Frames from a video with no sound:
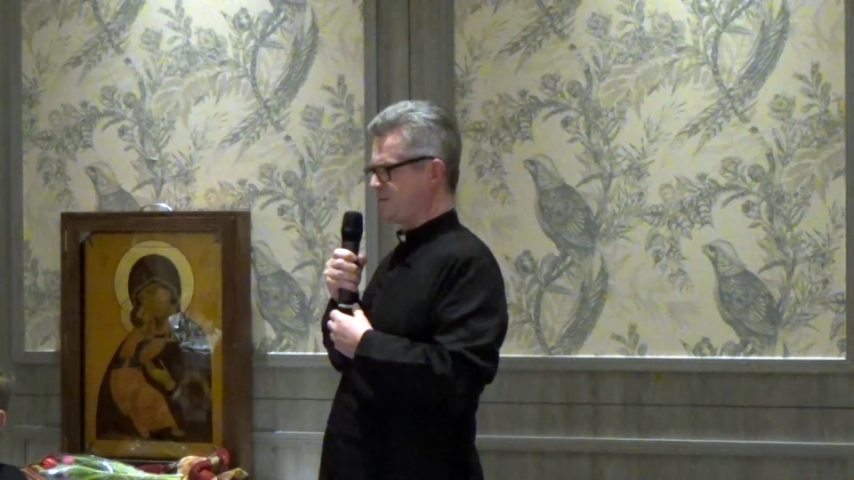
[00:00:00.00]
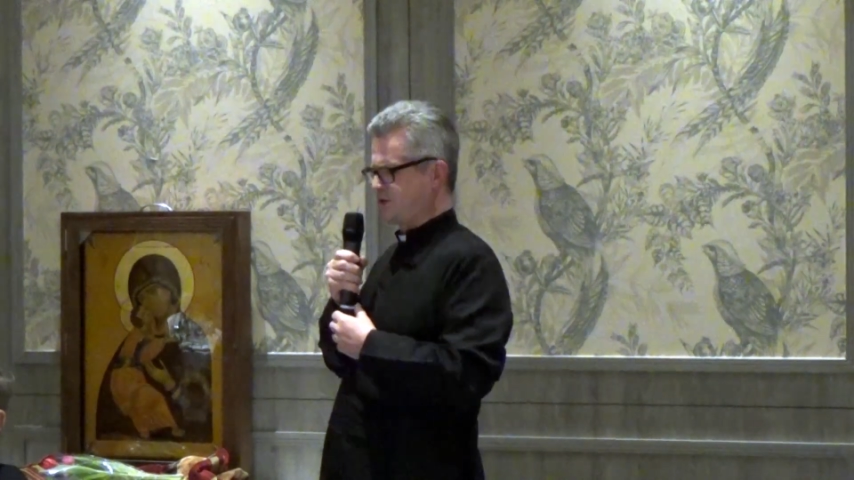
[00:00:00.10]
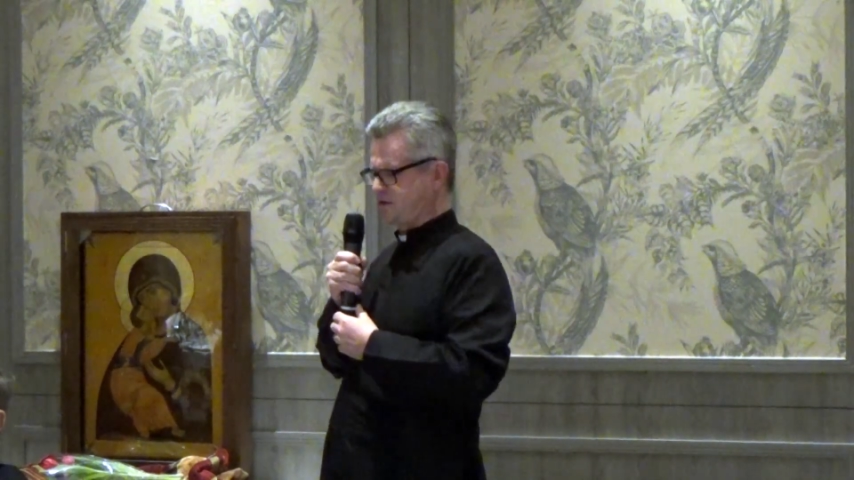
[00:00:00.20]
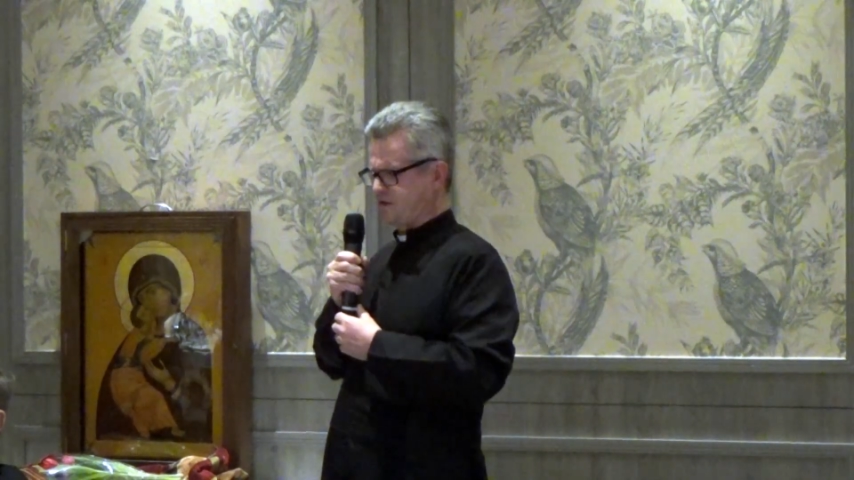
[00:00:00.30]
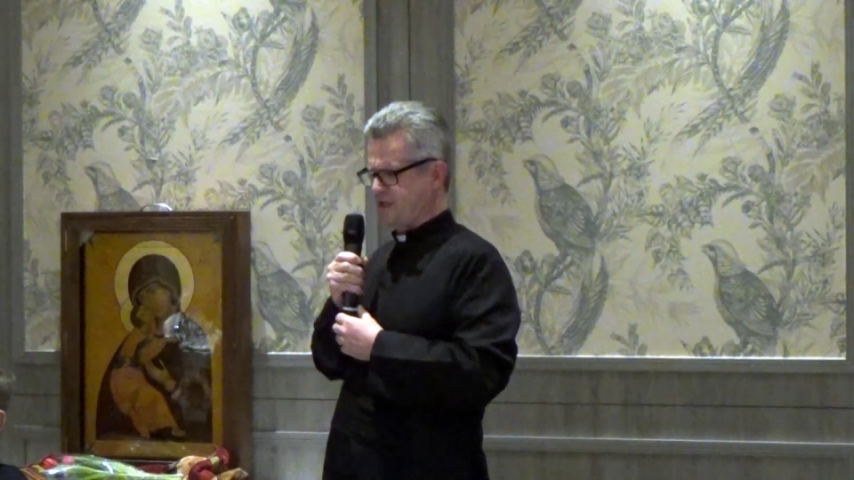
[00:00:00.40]
from
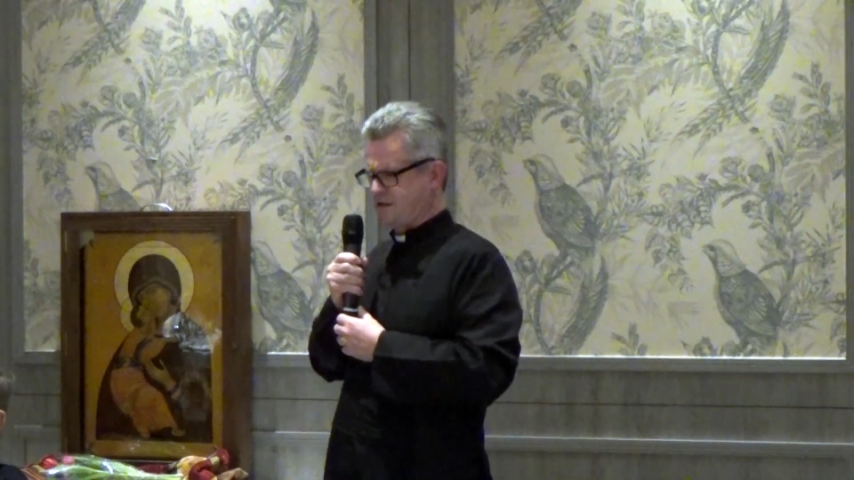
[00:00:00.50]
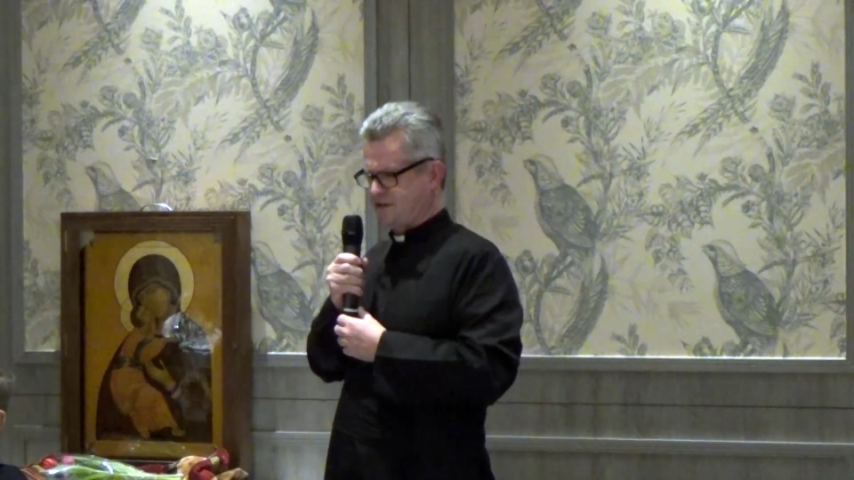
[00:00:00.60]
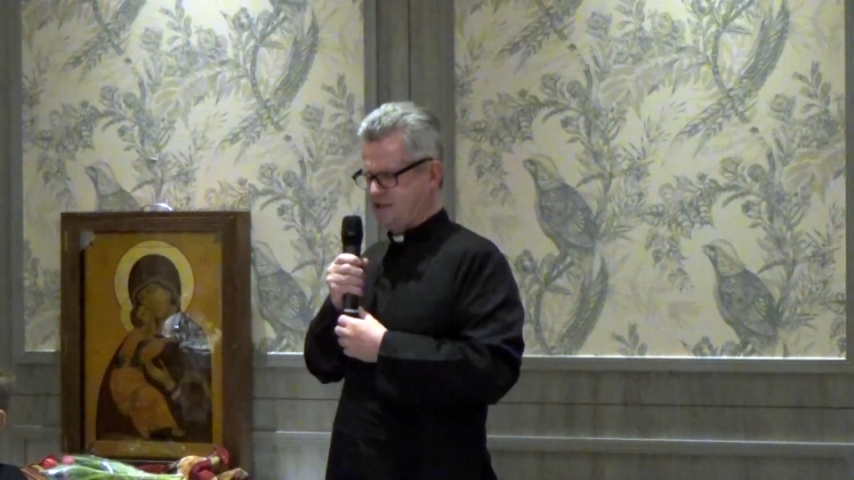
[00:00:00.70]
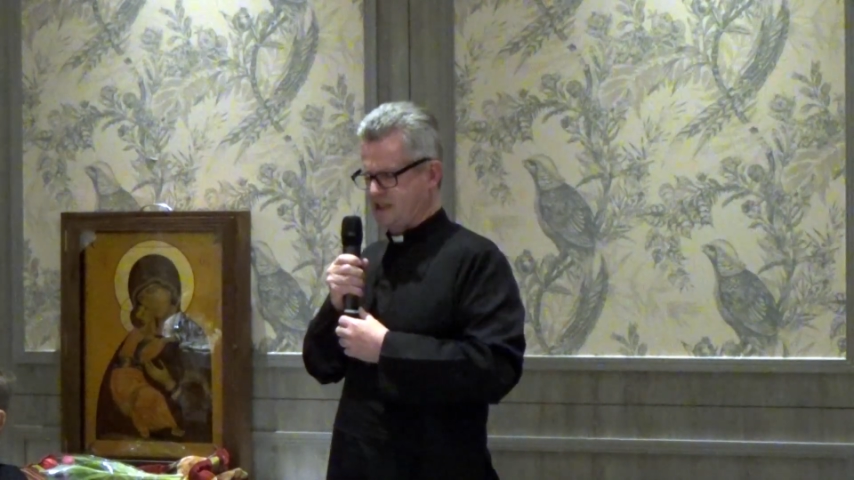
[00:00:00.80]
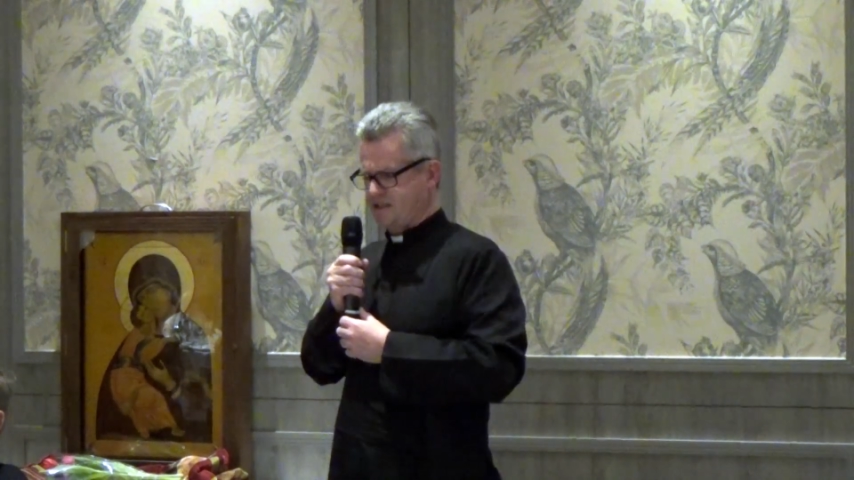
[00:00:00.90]

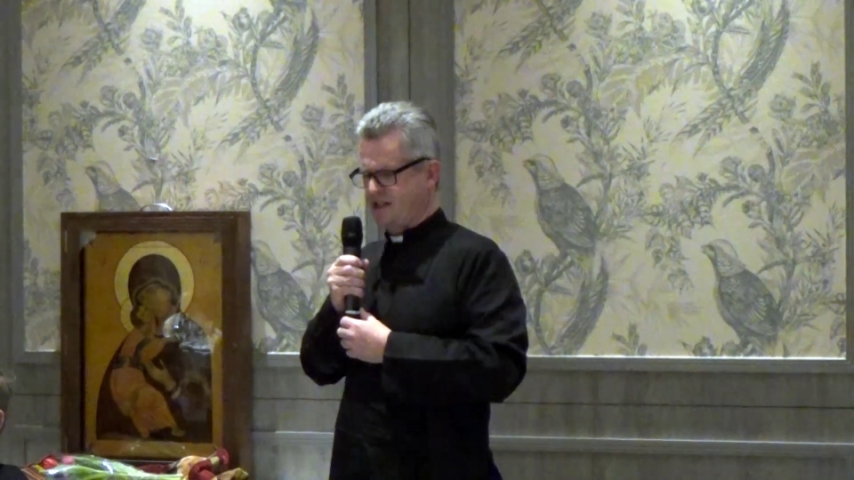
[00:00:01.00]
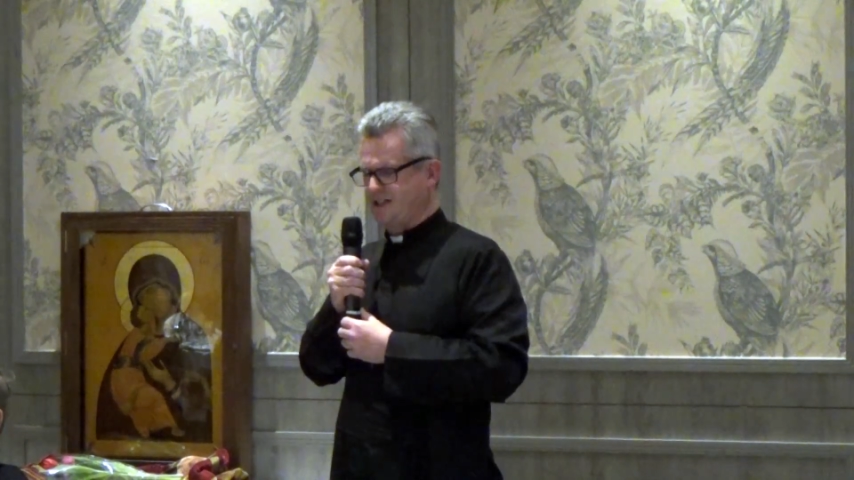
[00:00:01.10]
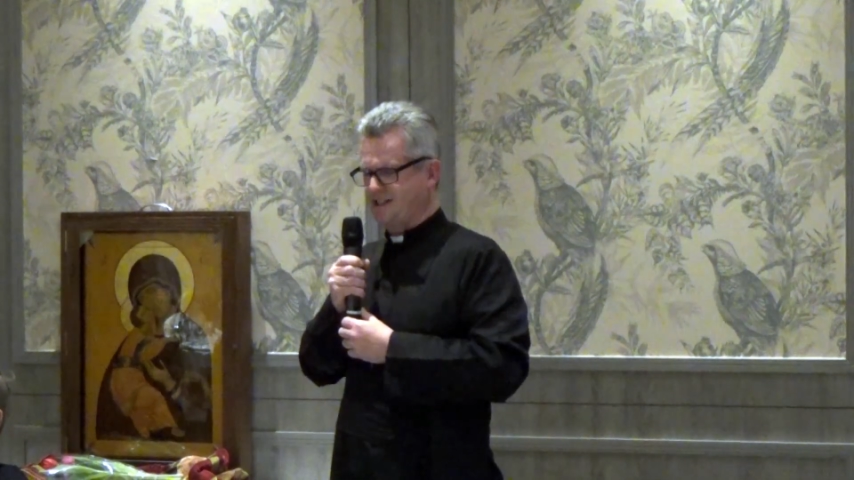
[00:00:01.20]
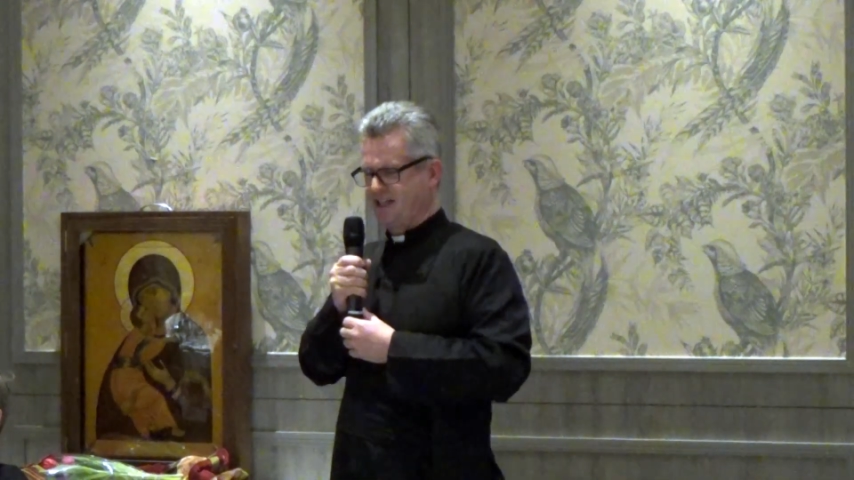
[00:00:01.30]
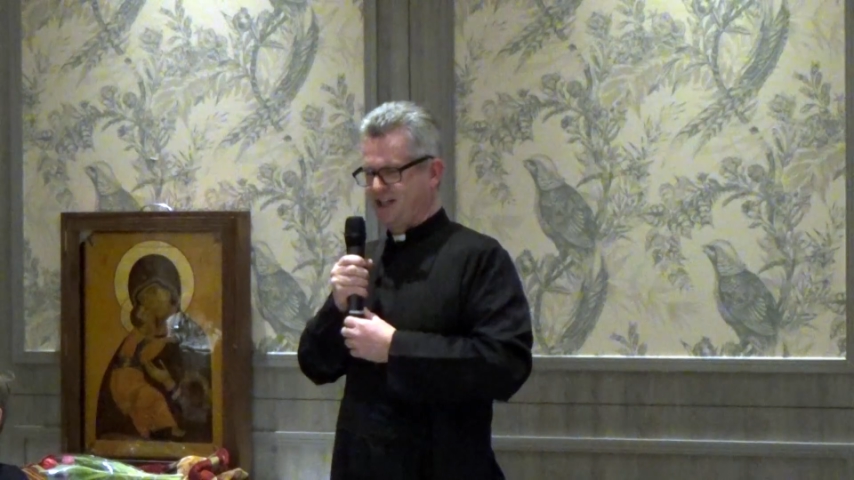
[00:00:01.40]

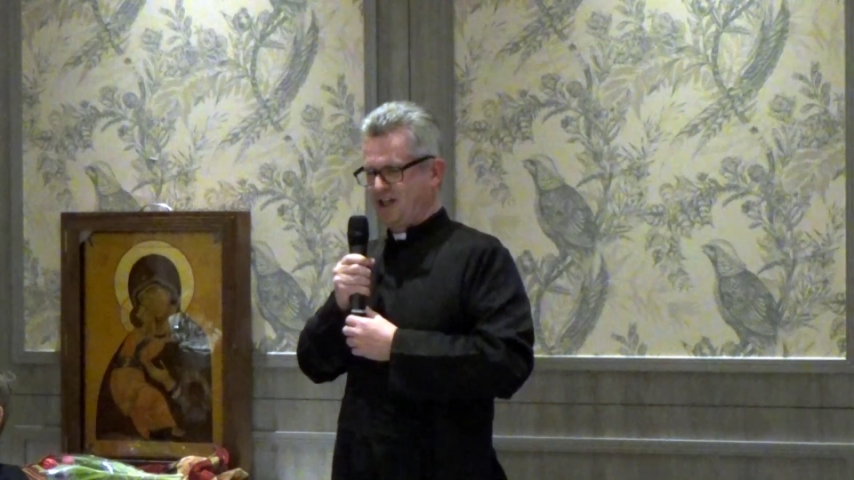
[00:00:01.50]
2009